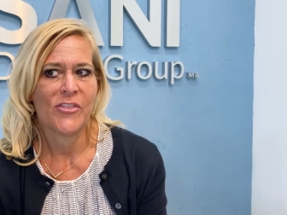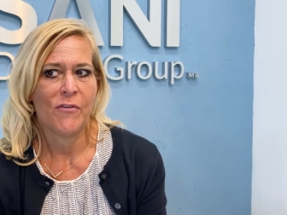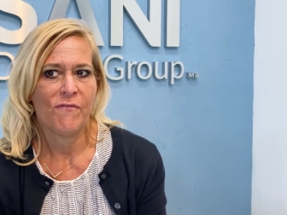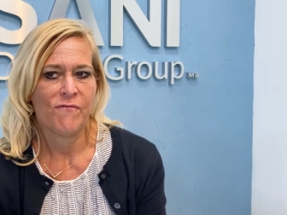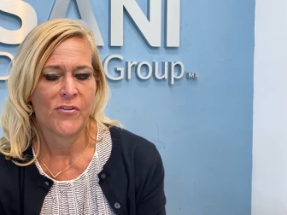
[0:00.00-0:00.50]

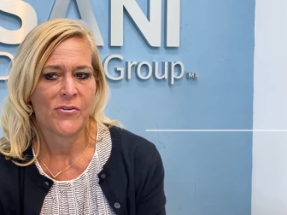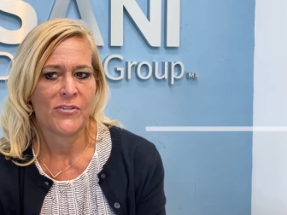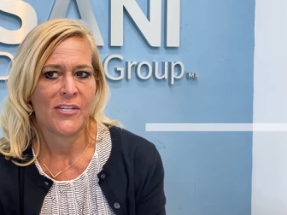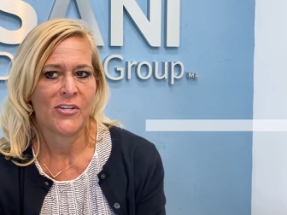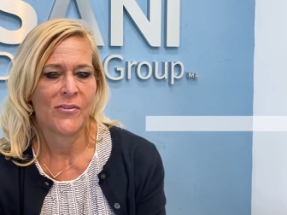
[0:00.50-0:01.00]
the
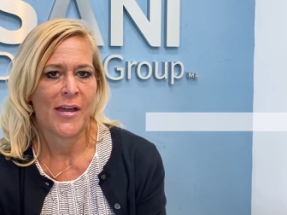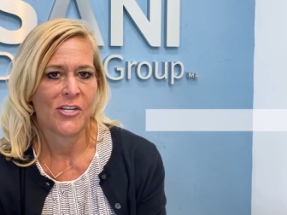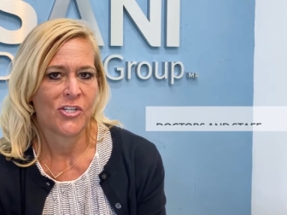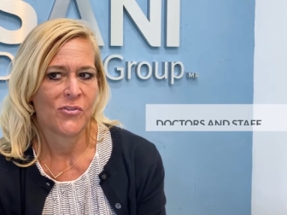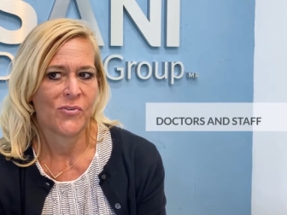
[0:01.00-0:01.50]
first
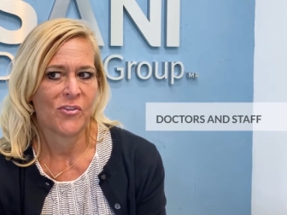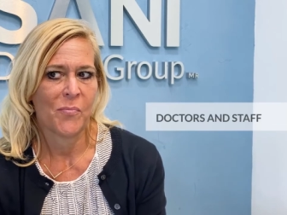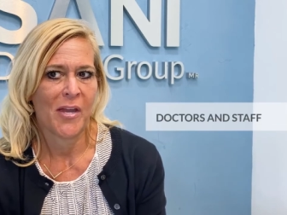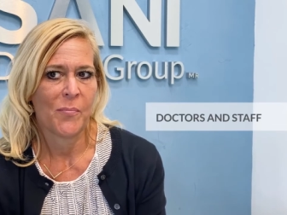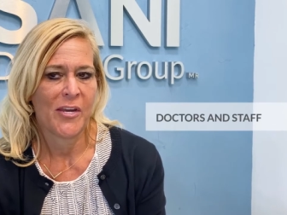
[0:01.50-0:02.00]
interaction with
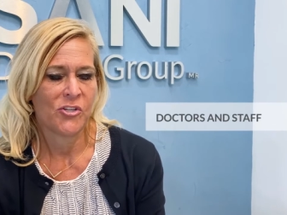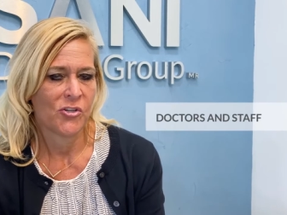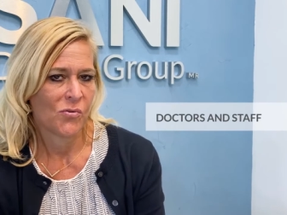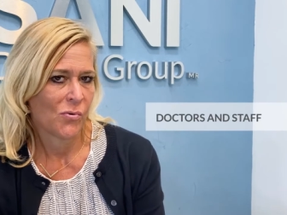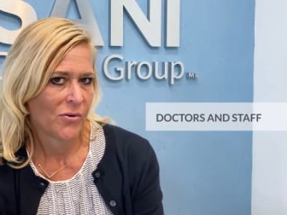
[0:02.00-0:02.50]
my
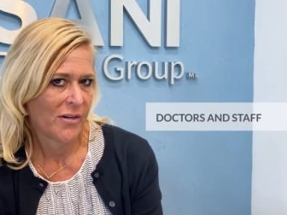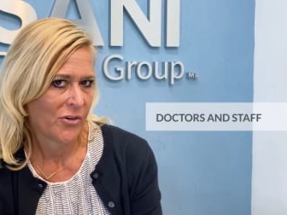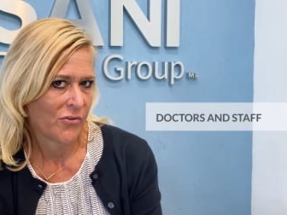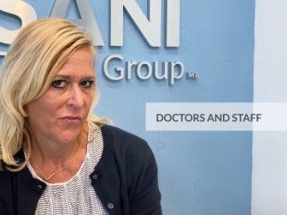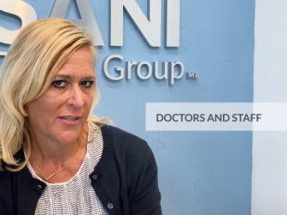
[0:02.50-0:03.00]
patient
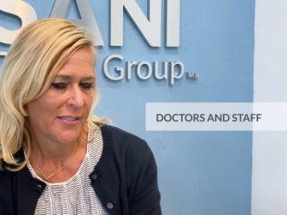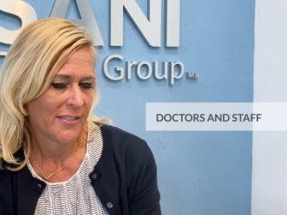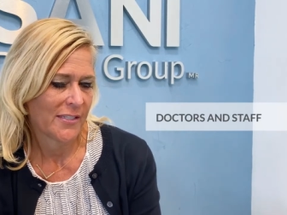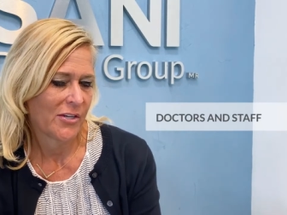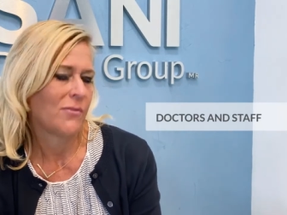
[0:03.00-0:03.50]
coordinator,
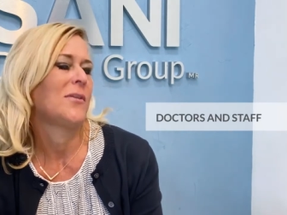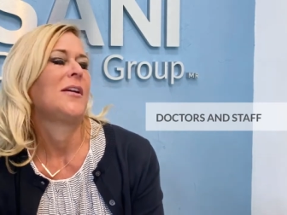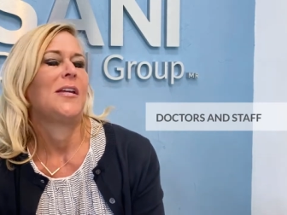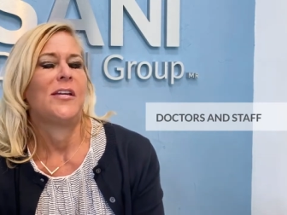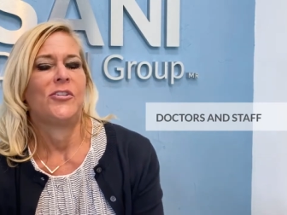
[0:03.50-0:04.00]
Francisco,
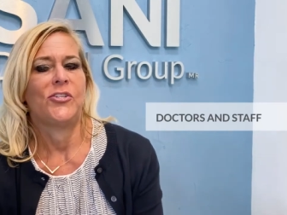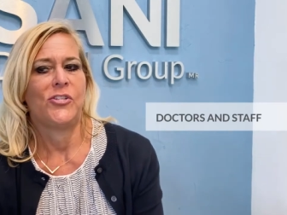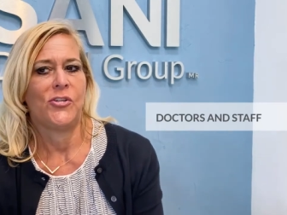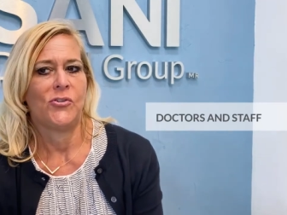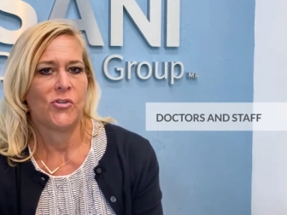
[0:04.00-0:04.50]

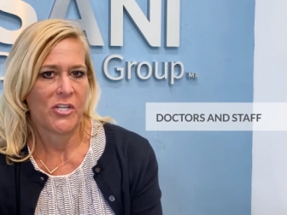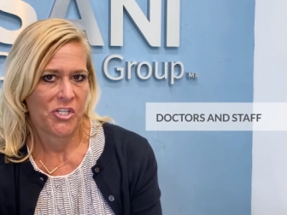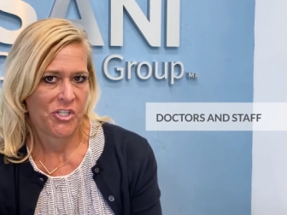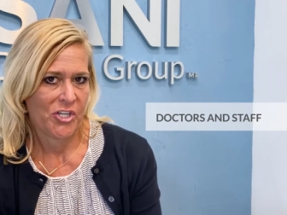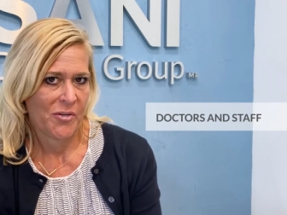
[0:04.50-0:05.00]
to
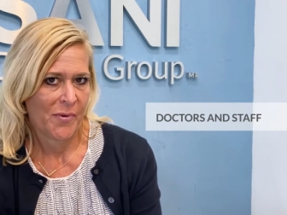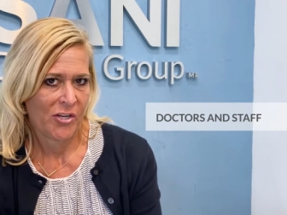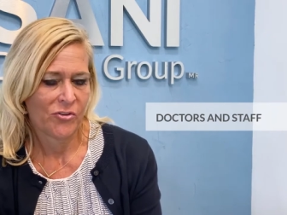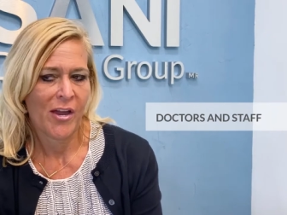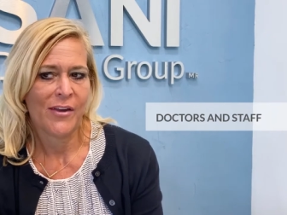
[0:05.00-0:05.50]
Christian,
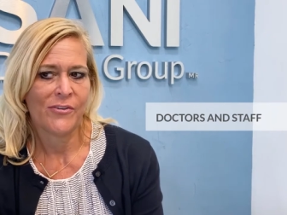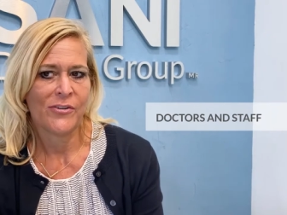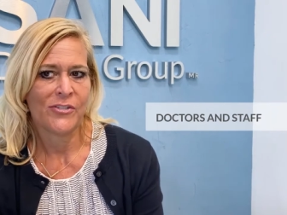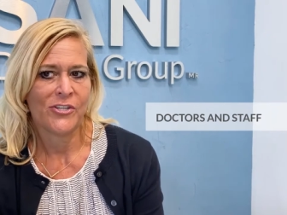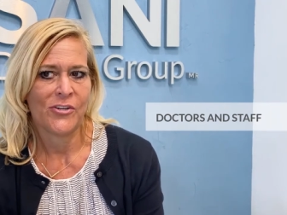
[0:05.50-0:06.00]
my
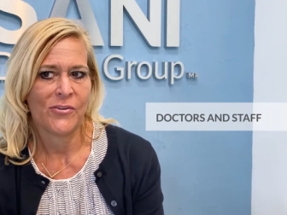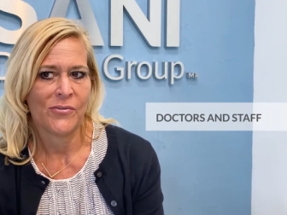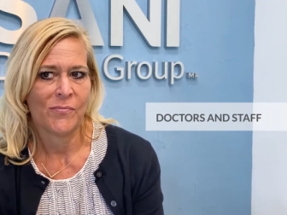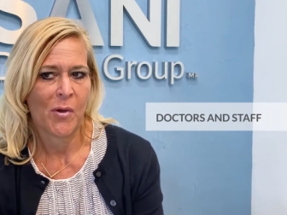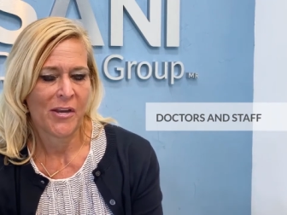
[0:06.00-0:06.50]
driver,
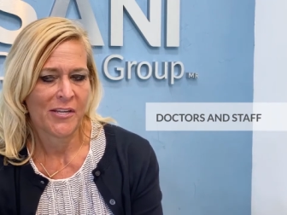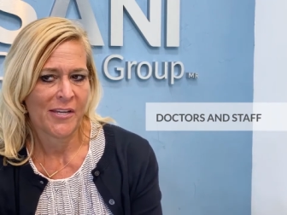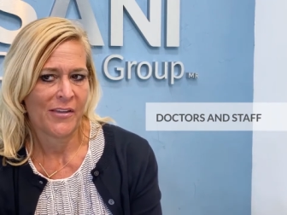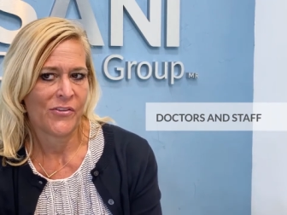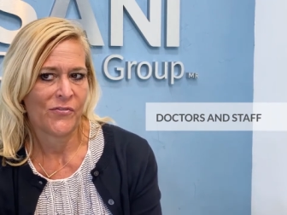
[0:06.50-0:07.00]
to
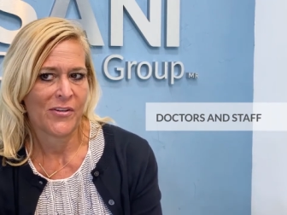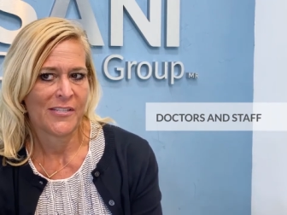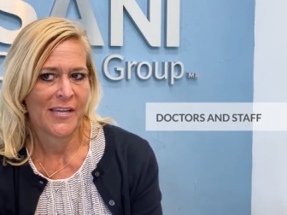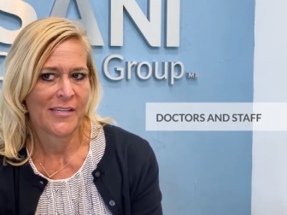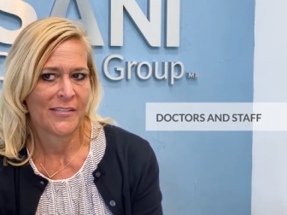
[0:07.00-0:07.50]
Monica at the front
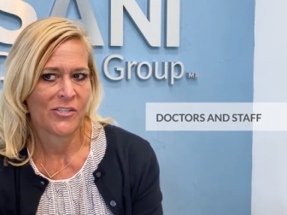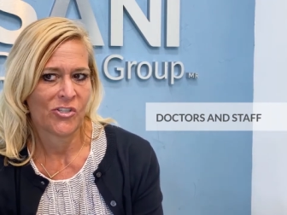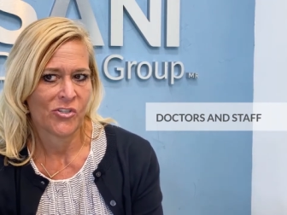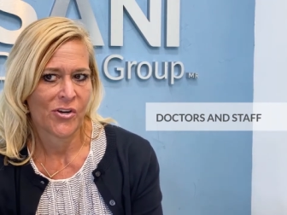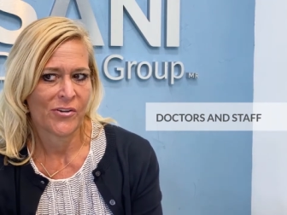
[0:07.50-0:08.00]
desk, to
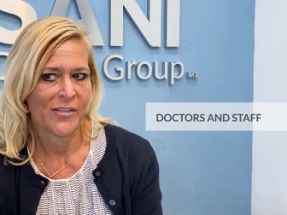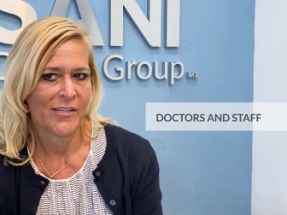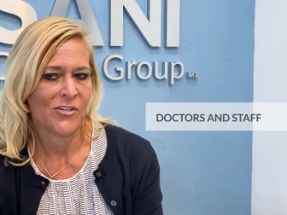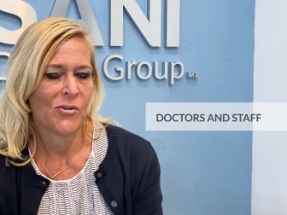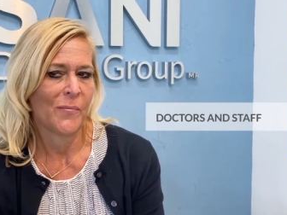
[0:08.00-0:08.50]

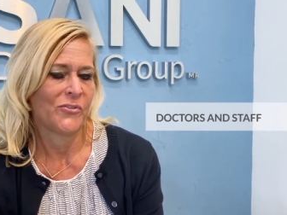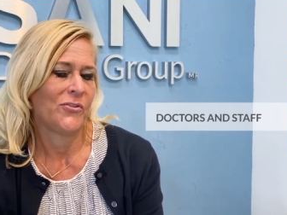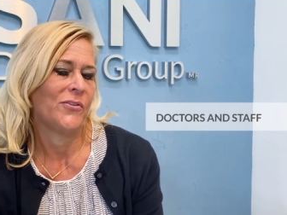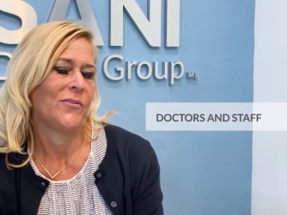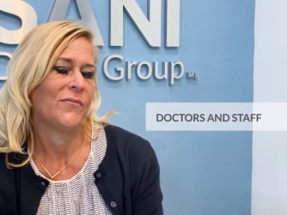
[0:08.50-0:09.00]
Scarlett, who helped do
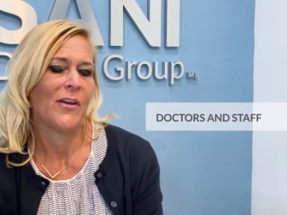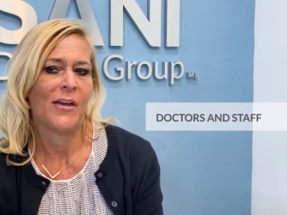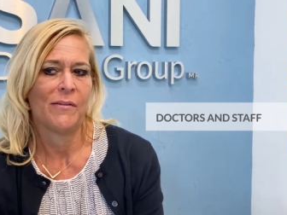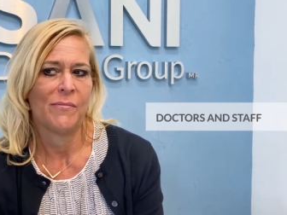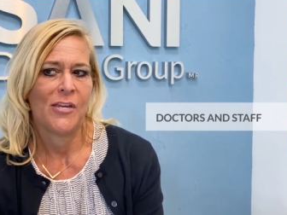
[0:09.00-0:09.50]
the
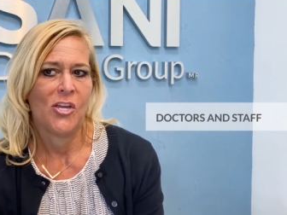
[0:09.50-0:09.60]
um,